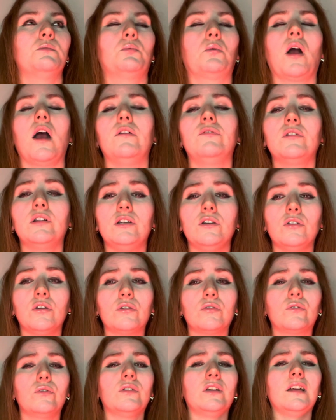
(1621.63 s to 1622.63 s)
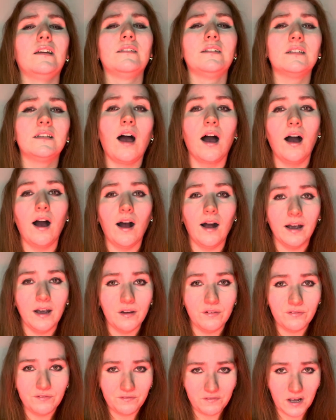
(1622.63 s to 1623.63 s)
prevalent through the entire
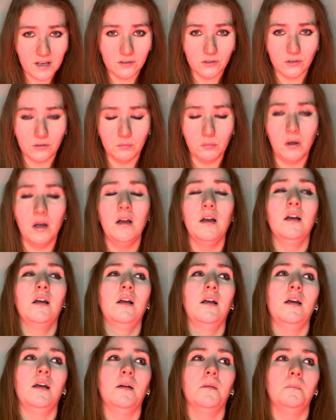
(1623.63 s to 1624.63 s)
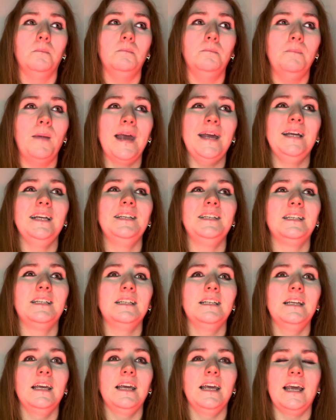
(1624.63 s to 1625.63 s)
film made
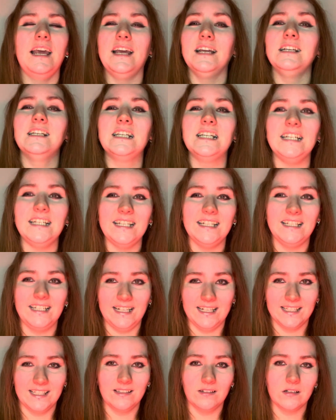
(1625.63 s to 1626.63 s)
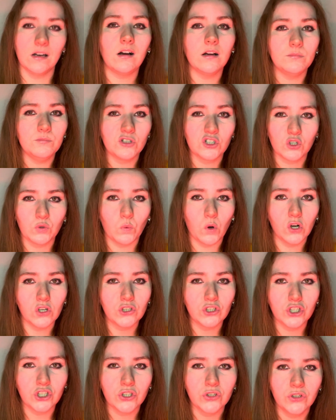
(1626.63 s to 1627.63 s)
it tedious at times to
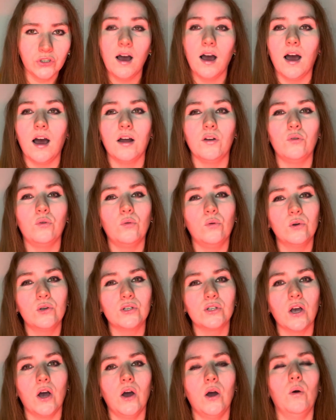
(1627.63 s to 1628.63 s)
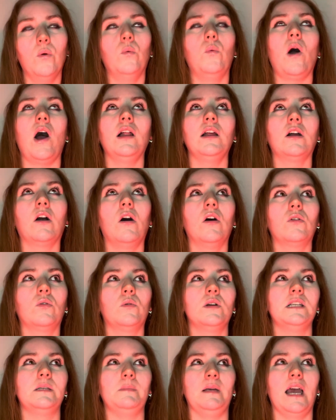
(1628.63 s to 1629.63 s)
watch. And also, while it can't
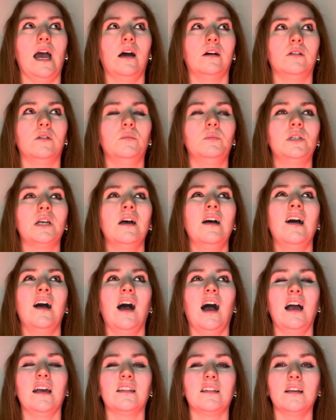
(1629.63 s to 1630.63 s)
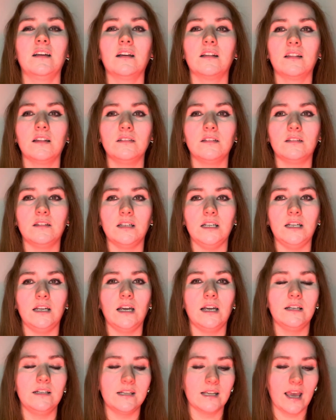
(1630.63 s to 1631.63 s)
always be helped, I think that the
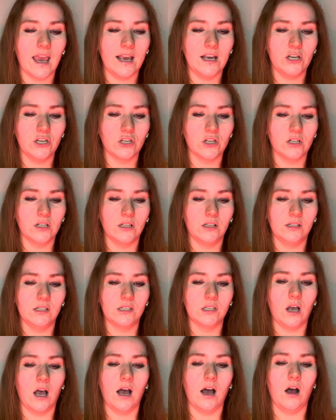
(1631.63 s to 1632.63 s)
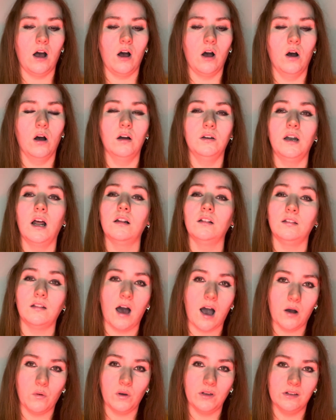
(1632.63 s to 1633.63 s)
indications on
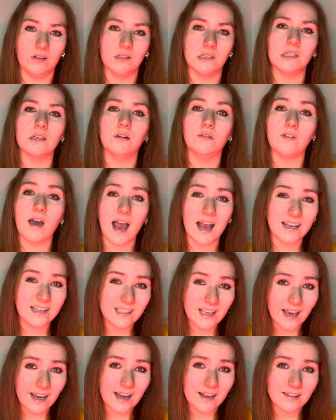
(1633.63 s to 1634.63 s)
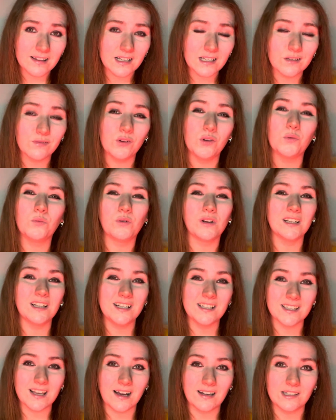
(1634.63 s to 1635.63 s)
allowance of SA in this film really
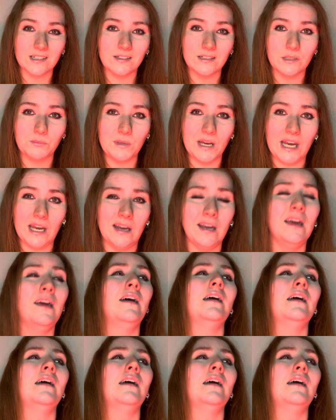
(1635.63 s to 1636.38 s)
saddened me.